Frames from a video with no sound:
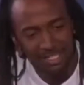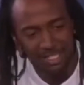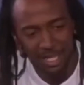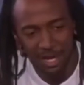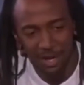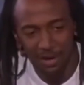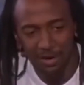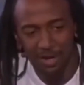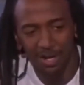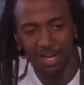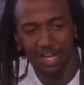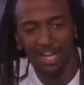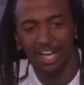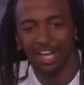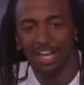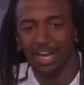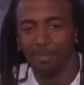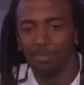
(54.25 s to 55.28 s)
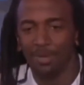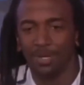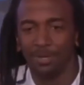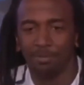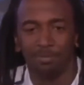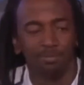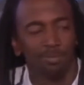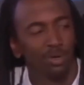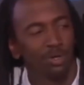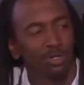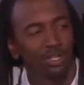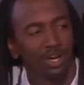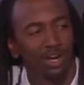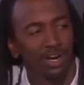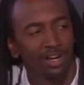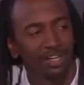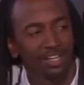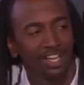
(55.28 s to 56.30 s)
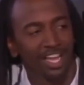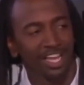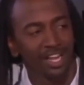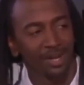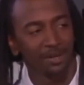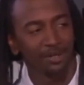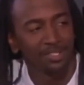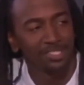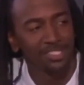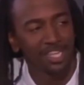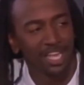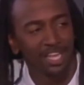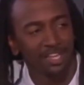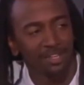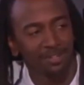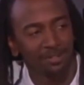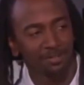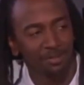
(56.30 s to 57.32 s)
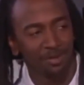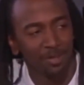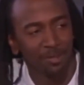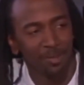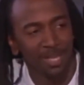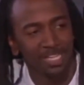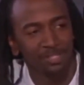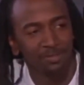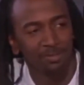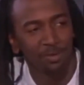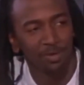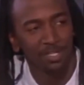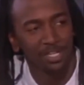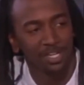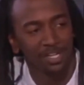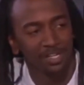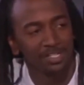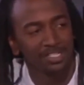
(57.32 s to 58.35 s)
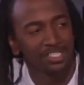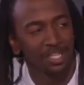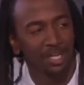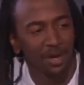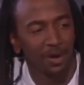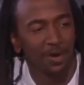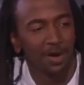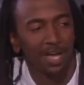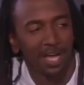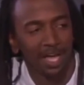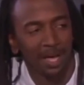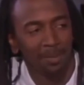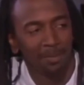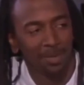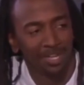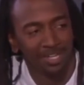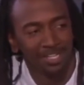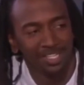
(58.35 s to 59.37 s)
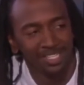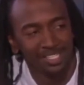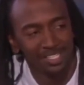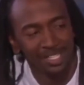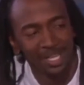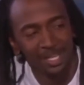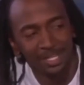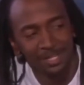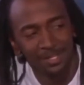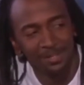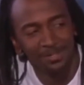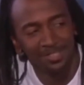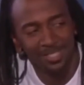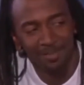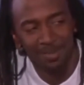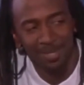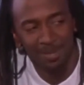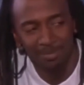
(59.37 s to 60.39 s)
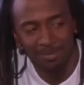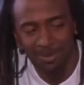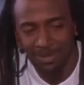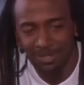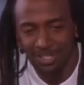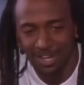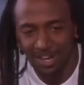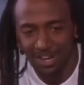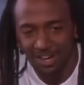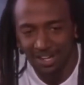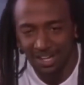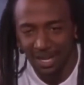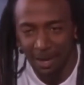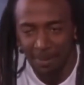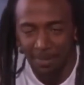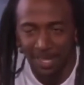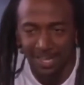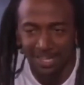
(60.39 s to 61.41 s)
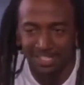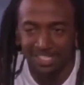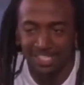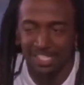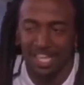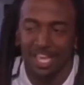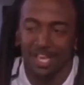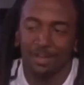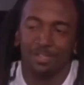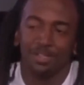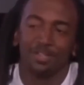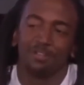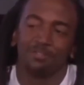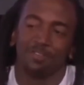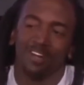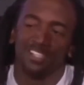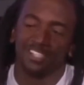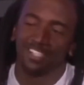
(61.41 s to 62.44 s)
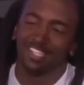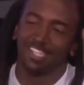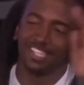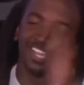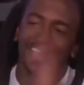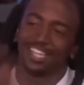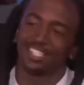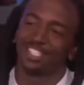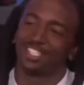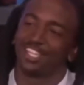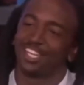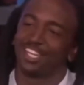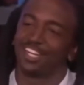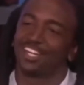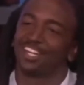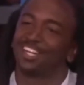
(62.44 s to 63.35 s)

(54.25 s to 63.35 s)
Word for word: so I've been a Bulldog at Oakland Tech for the past four years, so I'm going to continue to be a Bulldog, and I'm headed to Yale University next year.